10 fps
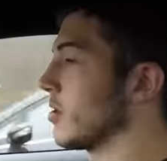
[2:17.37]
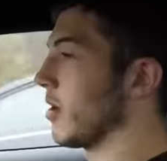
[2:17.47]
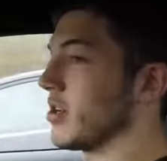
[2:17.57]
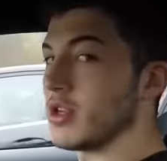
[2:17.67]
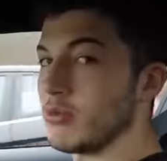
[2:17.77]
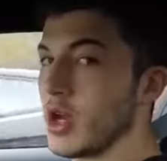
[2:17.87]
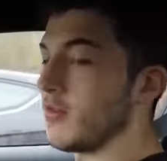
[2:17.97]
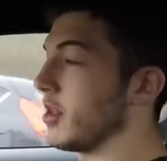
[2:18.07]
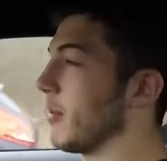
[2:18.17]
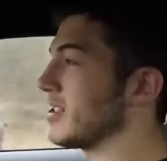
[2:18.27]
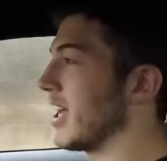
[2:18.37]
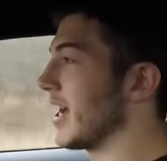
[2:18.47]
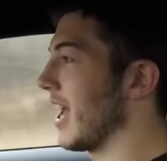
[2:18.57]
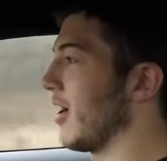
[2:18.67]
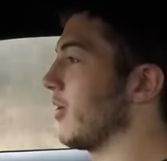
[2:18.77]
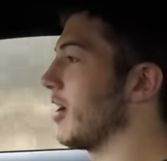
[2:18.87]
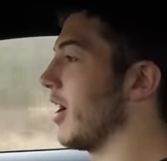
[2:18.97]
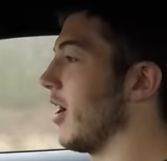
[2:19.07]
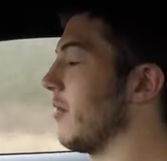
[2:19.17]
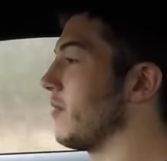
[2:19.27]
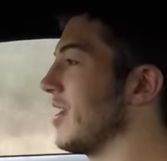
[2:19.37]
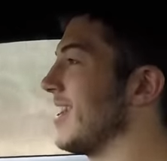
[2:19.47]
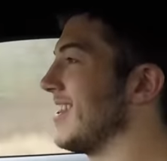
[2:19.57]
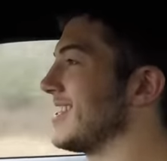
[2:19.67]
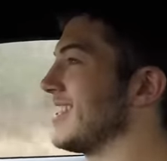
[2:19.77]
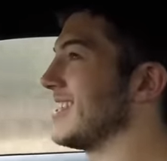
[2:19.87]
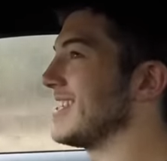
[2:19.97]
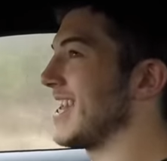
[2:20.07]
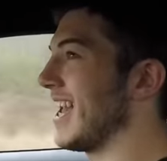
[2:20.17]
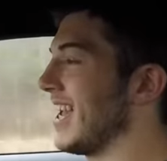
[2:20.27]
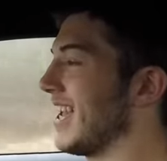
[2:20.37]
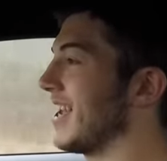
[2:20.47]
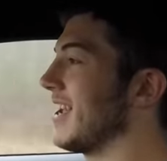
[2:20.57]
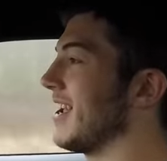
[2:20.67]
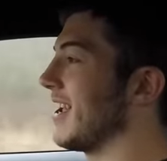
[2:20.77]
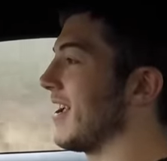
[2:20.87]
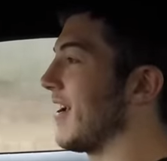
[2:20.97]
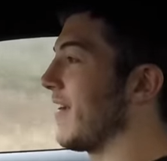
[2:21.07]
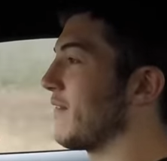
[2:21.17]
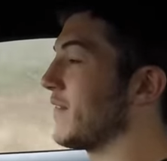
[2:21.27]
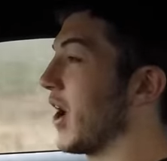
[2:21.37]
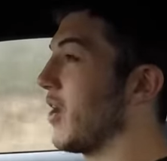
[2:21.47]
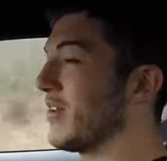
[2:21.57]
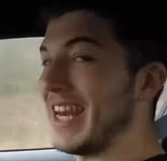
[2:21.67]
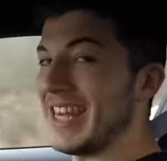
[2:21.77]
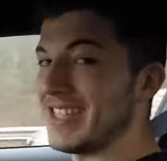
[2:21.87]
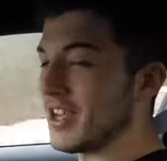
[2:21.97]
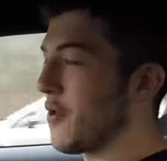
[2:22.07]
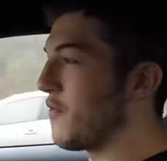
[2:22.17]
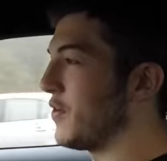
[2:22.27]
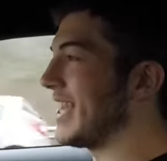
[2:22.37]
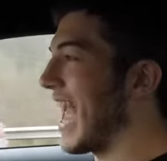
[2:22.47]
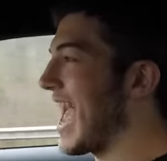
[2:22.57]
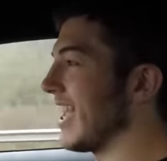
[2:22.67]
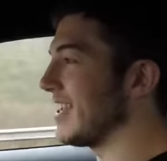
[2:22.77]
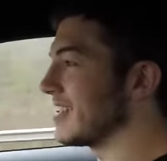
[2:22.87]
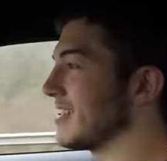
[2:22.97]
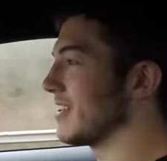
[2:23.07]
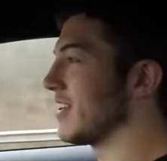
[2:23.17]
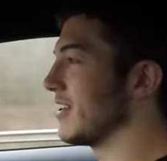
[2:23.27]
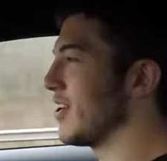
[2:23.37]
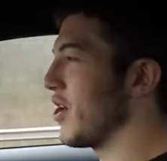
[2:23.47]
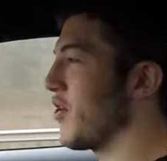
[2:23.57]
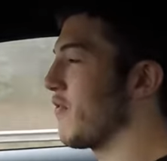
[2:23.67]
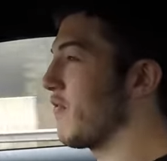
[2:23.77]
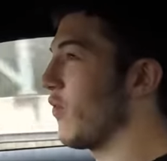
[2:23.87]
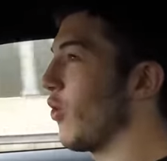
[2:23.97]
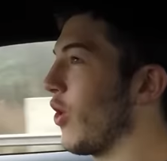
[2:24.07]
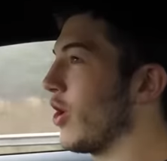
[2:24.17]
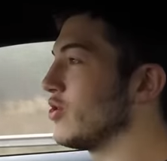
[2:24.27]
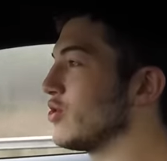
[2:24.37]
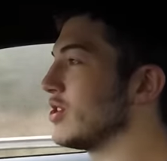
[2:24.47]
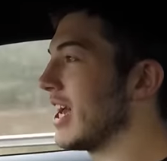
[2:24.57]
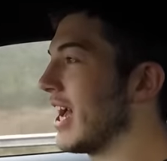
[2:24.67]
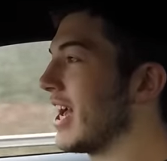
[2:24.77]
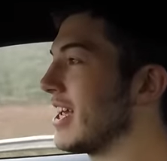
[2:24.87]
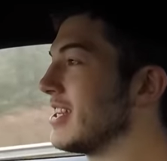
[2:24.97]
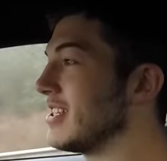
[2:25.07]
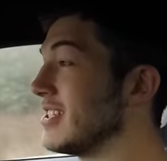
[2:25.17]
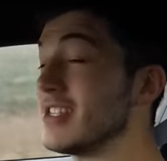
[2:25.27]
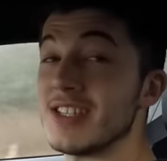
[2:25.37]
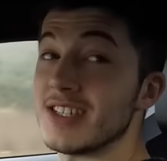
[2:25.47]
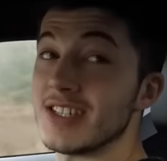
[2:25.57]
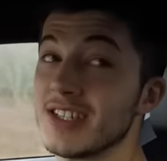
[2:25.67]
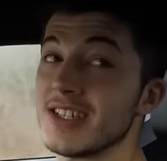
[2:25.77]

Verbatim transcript: What's up guys, so I'm driving the Mustang now. Um, this is a 5 litre V8, 400 and